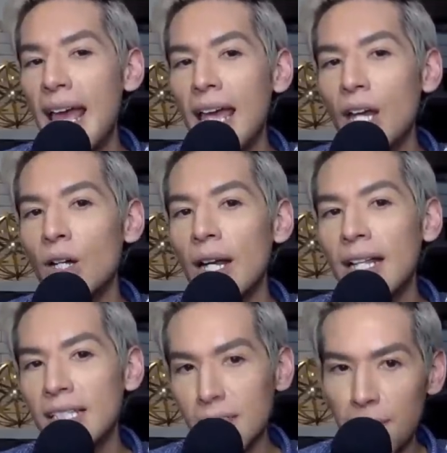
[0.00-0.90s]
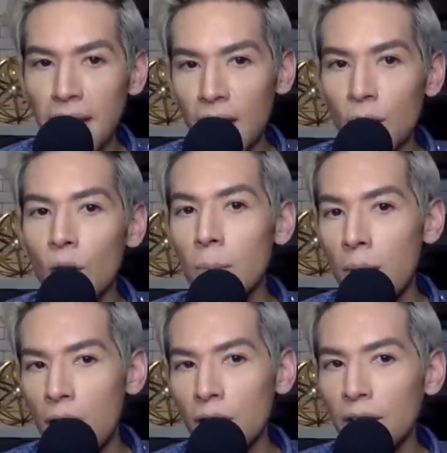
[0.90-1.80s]
heir and spare, or
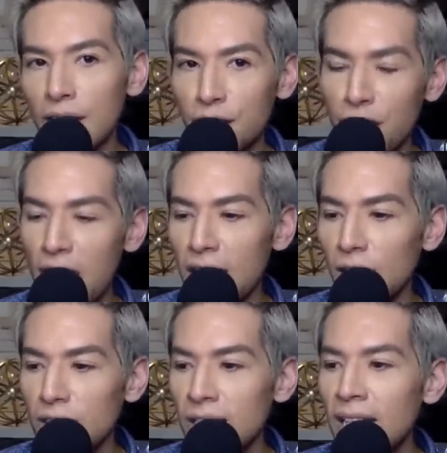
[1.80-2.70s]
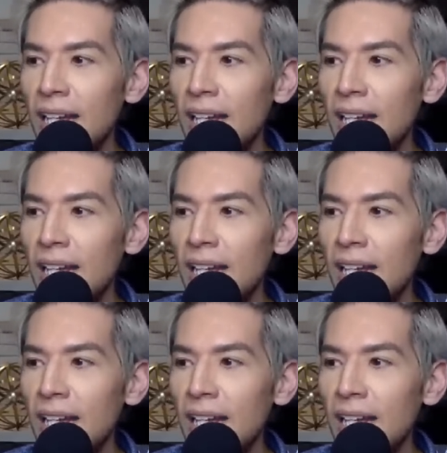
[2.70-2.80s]
monarch and child,